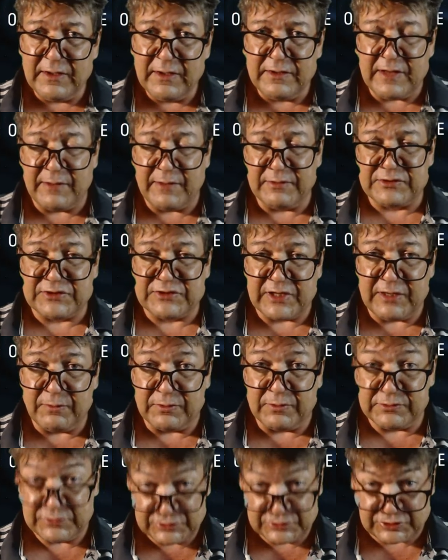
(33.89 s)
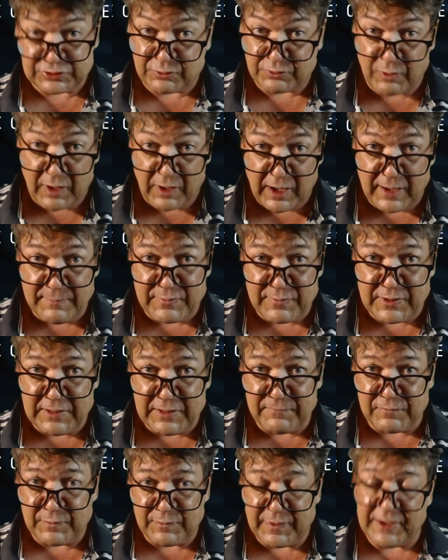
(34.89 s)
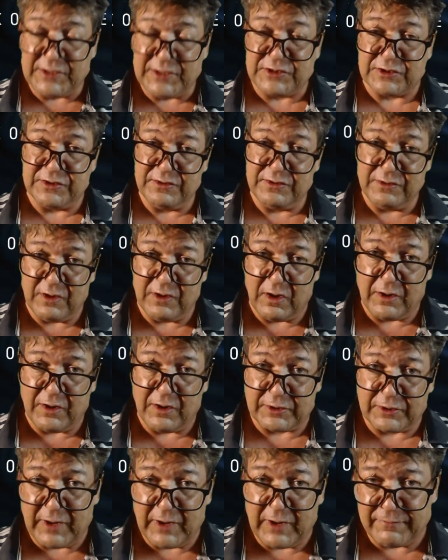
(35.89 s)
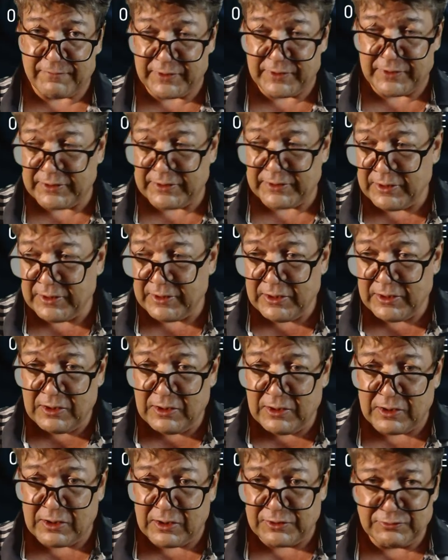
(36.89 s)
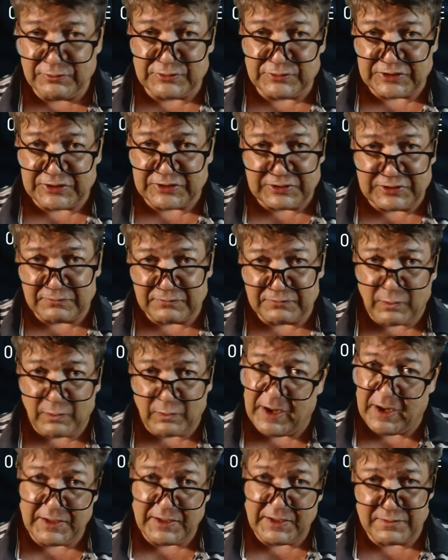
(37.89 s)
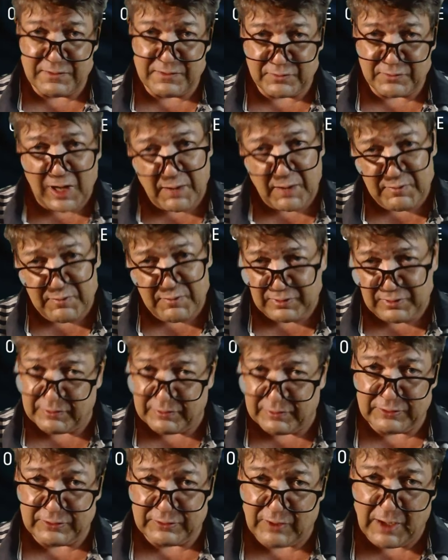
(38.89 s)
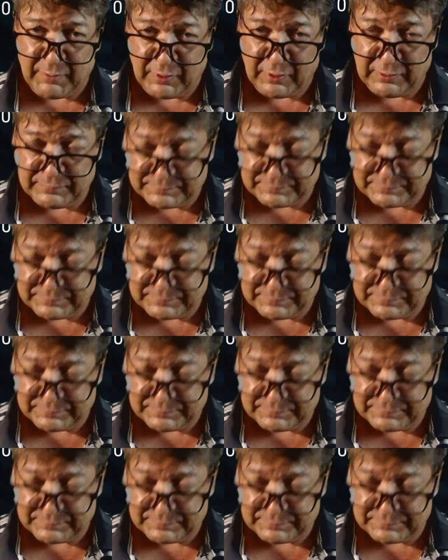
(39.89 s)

They would say, well, describe the information on a graphic using a variety of vocabulary and grammar.